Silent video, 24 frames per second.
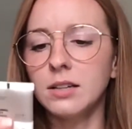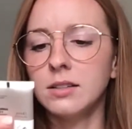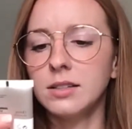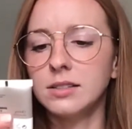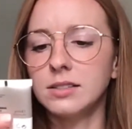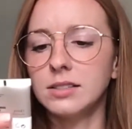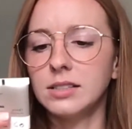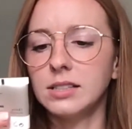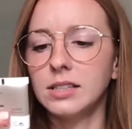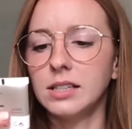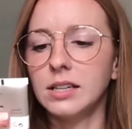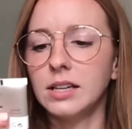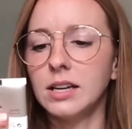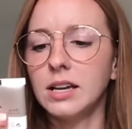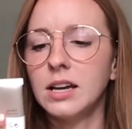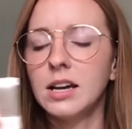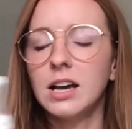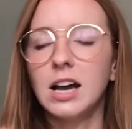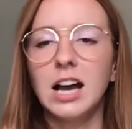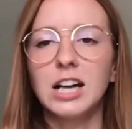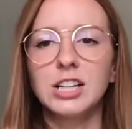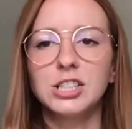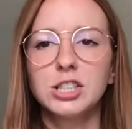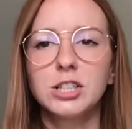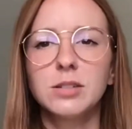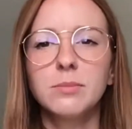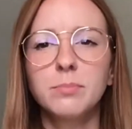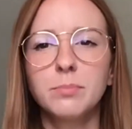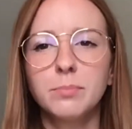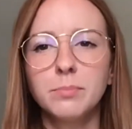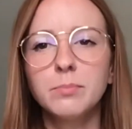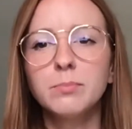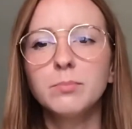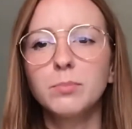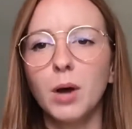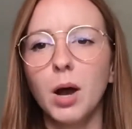let's see, I should
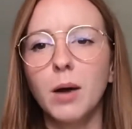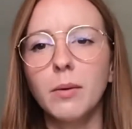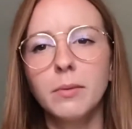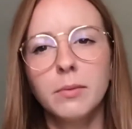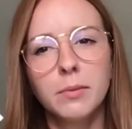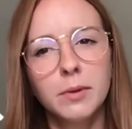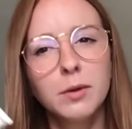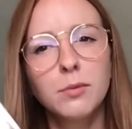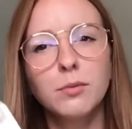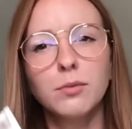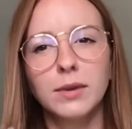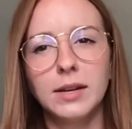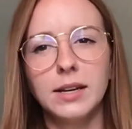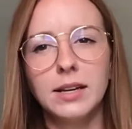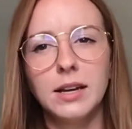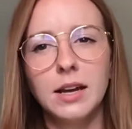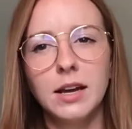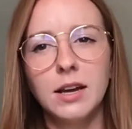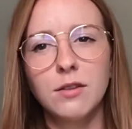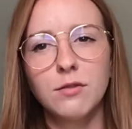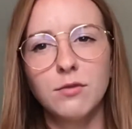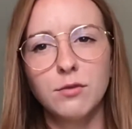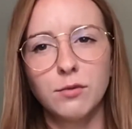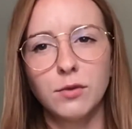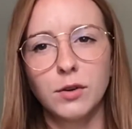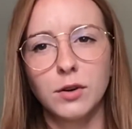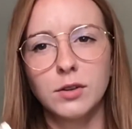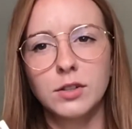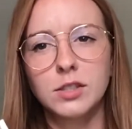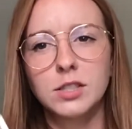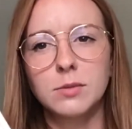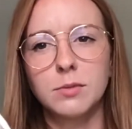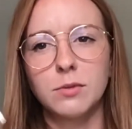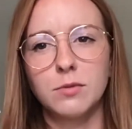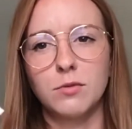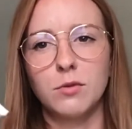probably read it
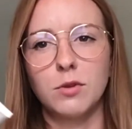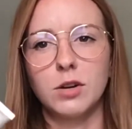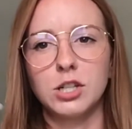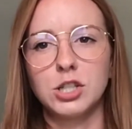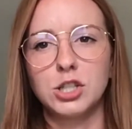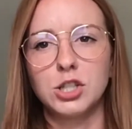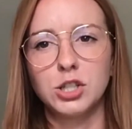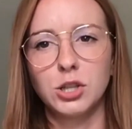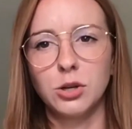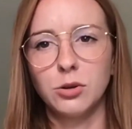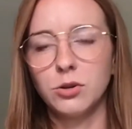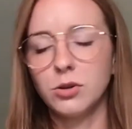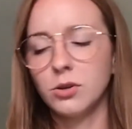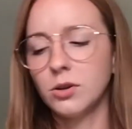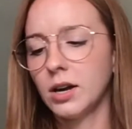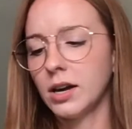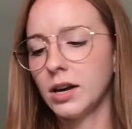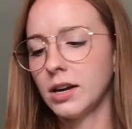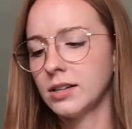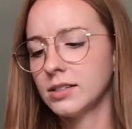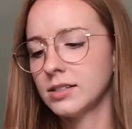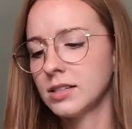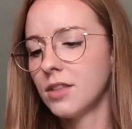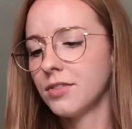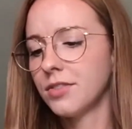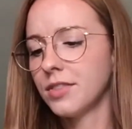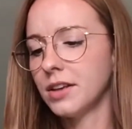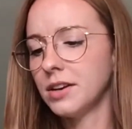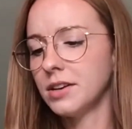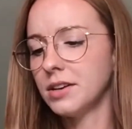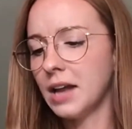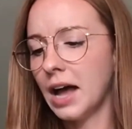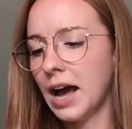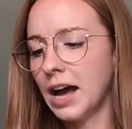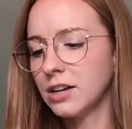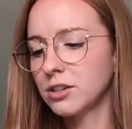first before I show you guys. The
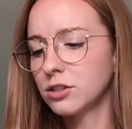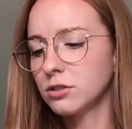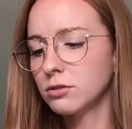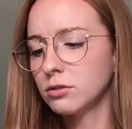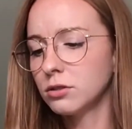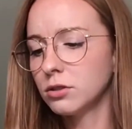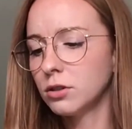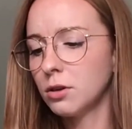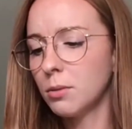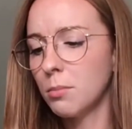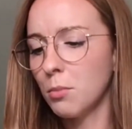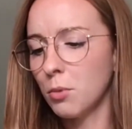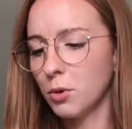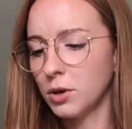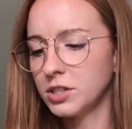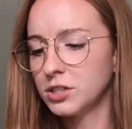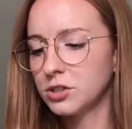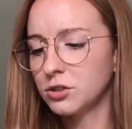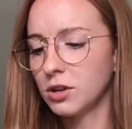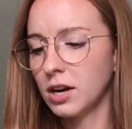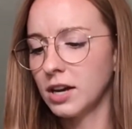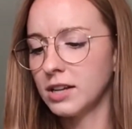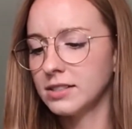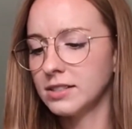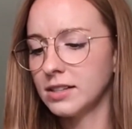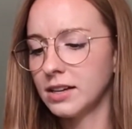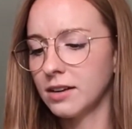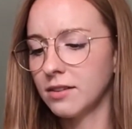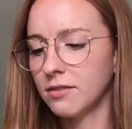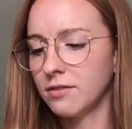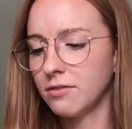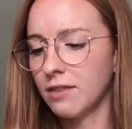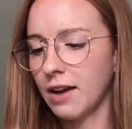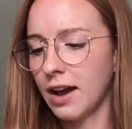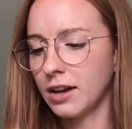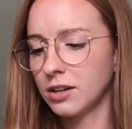Natural
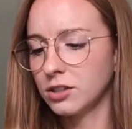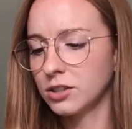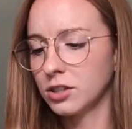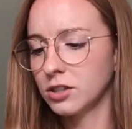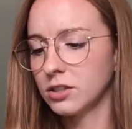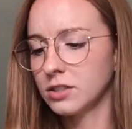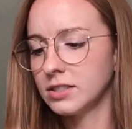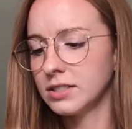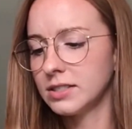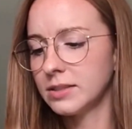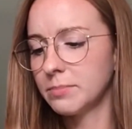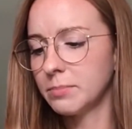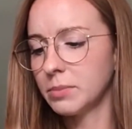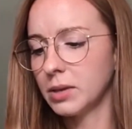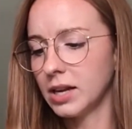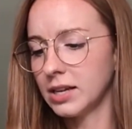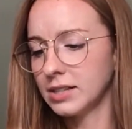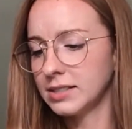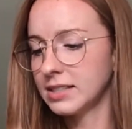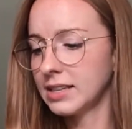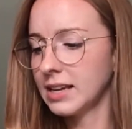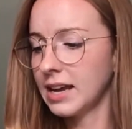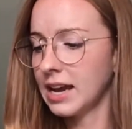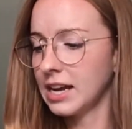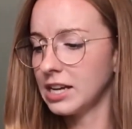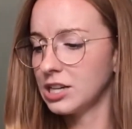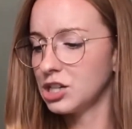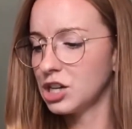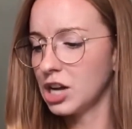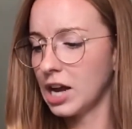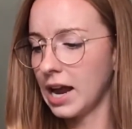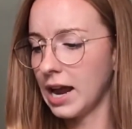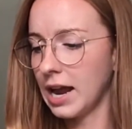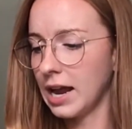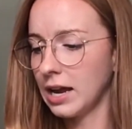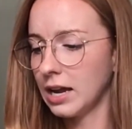Moisturizing Factors Plus
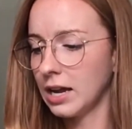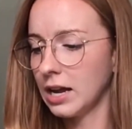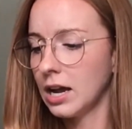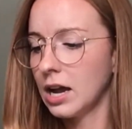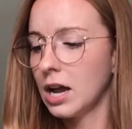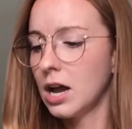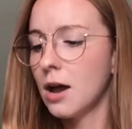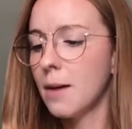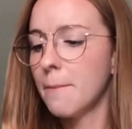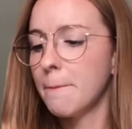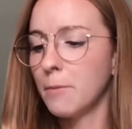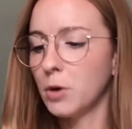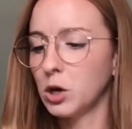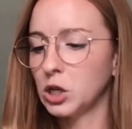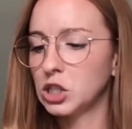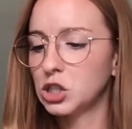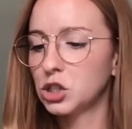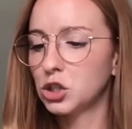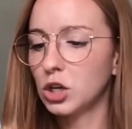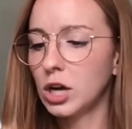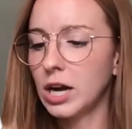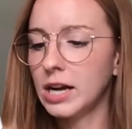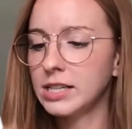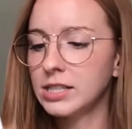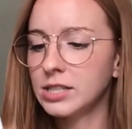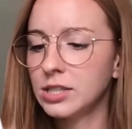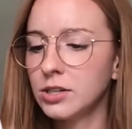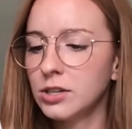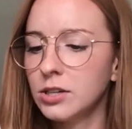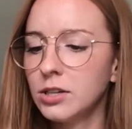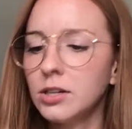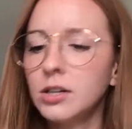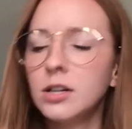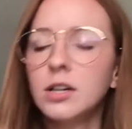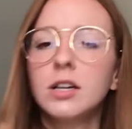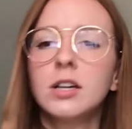HA
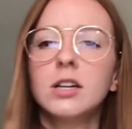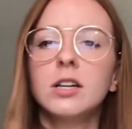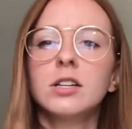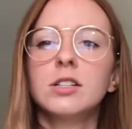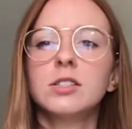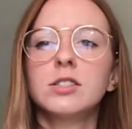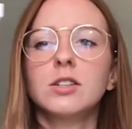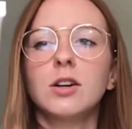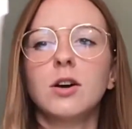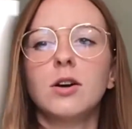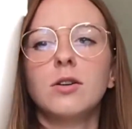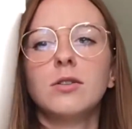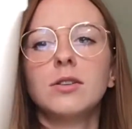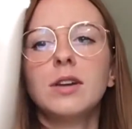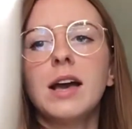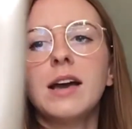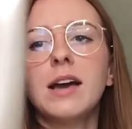Moisturizer. So